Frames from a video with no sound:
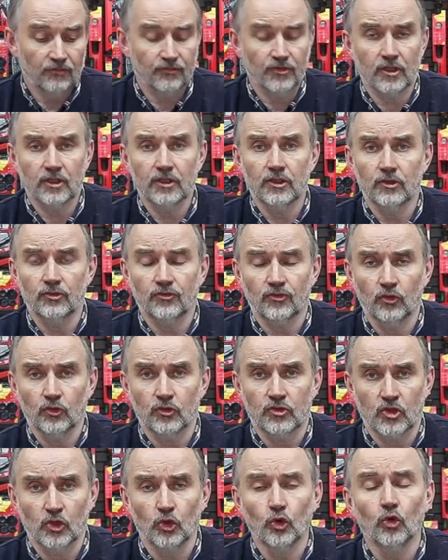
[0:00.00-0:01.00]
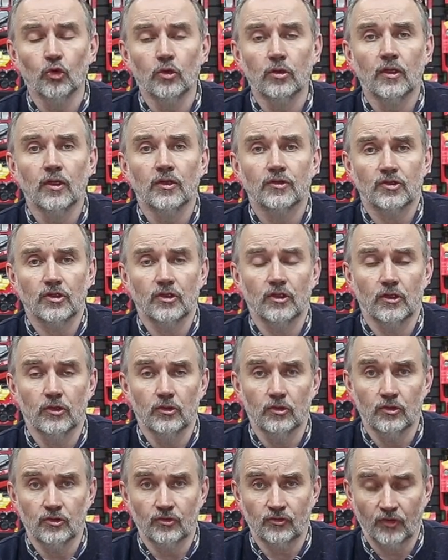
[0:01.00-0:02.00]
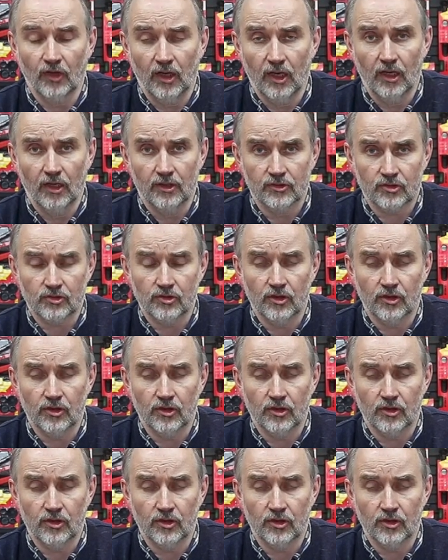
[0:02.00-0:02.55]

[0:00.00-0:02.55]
very useful tool to use for arts,